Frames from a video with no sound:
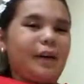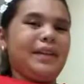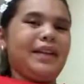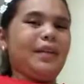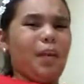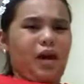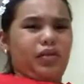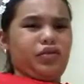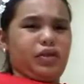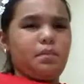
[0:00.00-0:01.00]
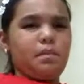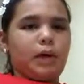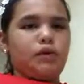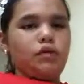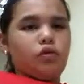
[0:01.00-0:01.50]
I'm in the bathroom,
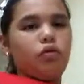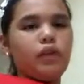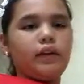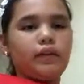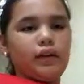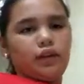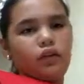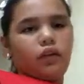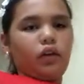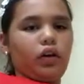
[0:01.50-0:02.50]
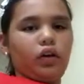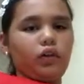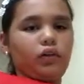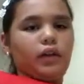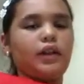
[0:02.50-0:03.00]
but the toilet's down there, so you
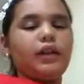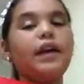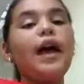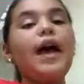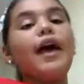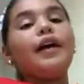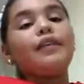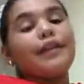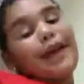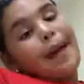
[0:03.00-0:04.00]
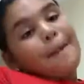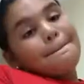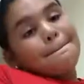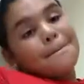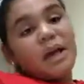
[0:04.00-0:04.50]
can't do anything. So yeah,
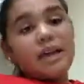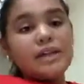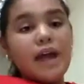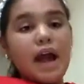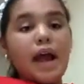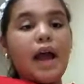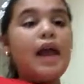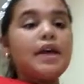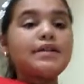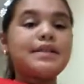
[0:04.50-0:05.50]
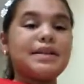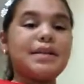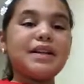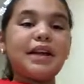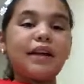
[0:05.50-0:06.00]
Peace out and see
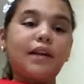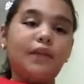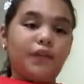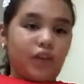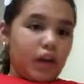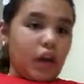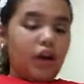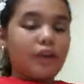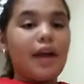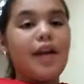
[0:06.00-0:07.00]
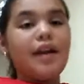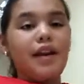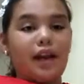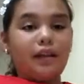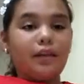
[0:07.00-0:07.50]
my next videos
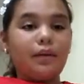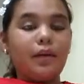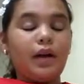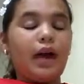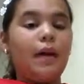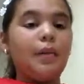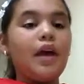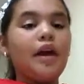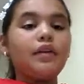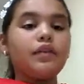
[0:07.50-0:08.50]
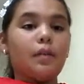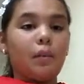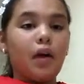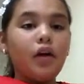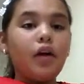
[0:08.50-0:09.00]
next um
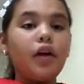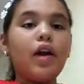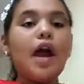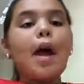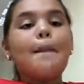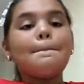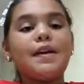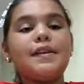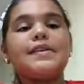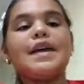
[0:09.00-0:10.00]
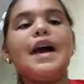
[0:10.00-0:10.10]
tomorrow. Peace